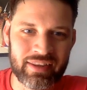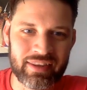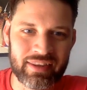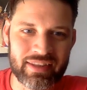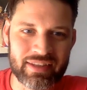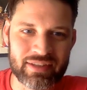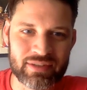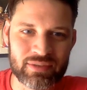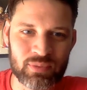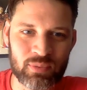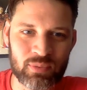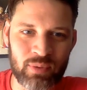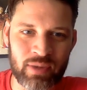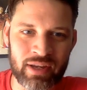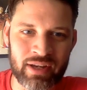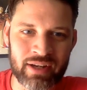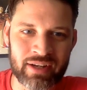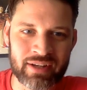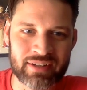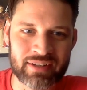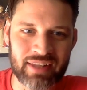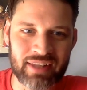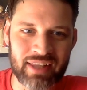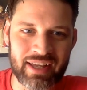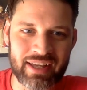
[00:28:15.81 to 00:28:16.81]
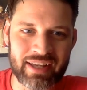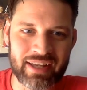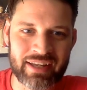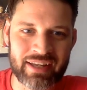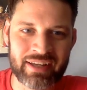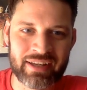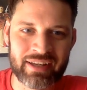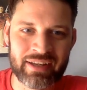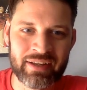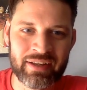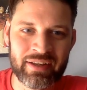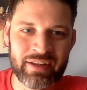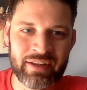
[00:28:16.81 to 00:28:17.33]
These weird,
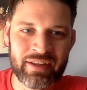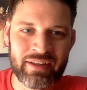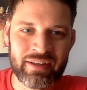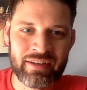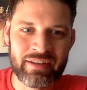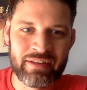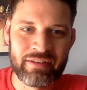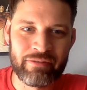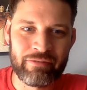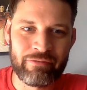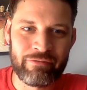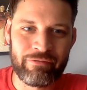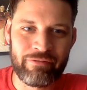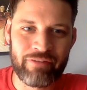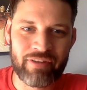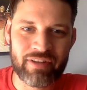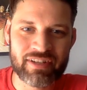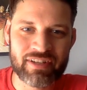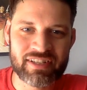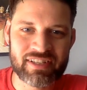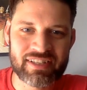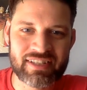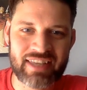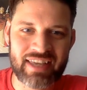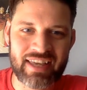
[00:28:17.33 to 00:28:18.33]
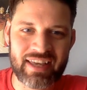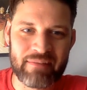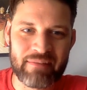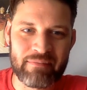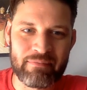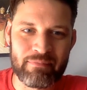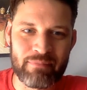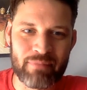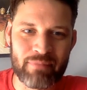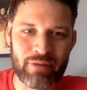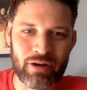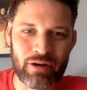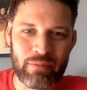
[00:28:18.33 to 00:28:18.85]
like, fish
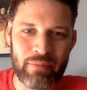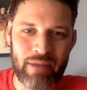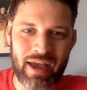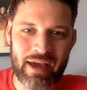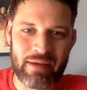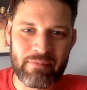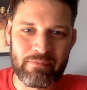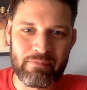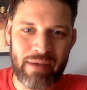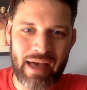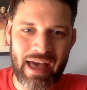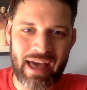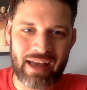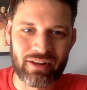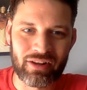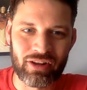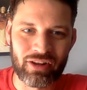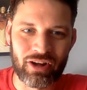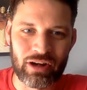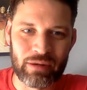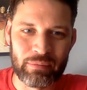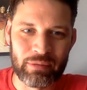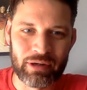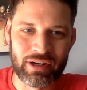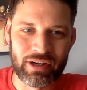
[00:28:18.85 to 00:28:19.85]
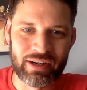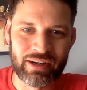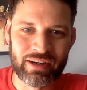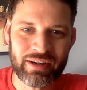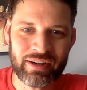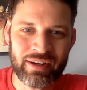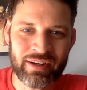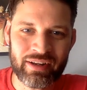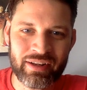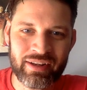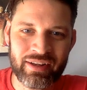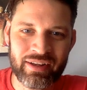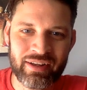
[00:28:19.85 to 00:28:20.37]
skin merman battle armor